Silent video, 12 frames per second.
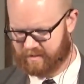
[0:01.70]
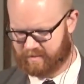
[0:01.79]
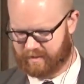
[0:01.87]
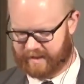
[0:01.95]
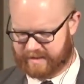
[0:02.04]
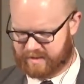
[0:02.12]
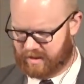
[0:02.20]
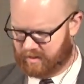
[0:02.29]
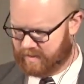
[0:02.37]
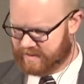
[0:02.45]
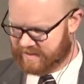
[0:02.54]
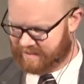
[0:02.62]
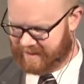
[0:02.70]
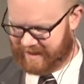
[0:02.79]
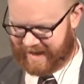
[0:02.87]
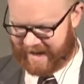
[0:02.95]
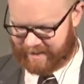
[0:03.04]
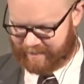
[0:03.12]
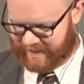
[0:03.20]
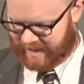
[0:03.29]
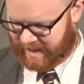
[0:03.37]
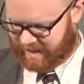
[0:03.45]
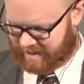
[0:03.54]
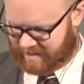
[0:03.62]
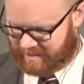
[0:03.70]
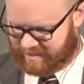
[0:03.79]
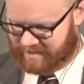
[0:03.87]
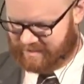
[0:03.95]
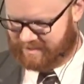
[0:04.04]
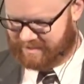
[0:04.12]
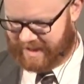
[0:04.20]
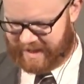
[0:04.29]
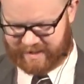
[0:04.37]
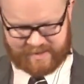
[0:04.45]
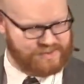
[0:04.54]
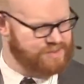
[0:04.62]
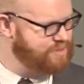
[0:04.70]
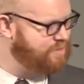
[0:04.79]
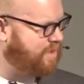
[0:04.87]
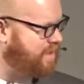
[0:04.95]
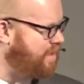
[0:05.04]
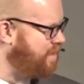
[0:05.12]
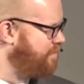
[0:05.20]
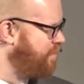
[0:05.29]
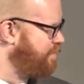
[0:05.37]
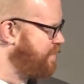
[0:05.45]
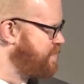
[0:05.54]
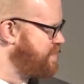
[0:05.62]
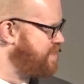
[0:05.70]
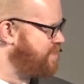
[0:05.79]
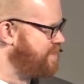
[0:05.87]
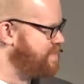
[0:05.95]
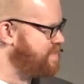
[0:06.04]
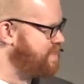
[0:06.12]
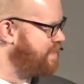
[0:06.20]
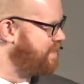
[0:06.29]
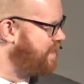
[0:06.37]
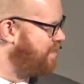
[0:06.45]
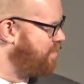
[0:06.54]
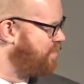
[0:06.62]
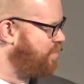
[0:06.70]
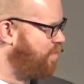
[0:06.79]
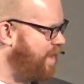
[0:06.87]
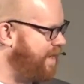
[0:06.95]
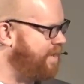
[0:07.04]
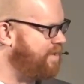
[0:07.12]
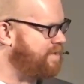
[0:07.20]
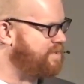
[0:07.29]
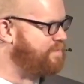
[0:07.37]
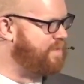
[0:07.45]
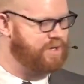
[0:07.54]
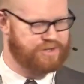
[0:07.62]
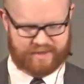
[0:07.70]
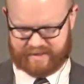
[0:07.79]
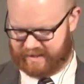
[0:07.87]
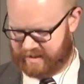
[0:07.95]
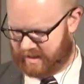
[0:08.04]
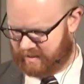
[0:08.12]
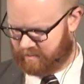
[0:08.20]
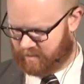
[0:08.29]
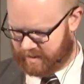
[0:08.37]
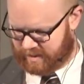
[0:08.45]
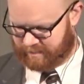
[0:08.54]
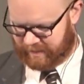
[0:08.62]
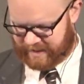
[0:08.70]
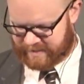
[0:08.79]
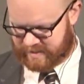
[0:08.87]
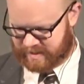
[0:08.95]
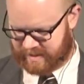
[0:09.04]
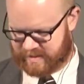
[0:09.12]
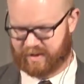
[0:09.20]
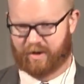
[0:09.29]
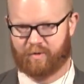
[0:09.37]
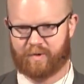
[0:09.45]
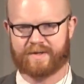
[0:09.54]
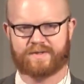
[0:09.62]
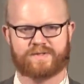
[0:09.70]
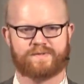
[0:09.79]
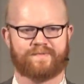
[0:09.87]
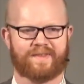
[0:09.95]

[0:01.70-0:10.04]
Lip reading: Well, as always, let me add my thanks to all of our musicians and our choir and to Marcia today. What a blessing, as always,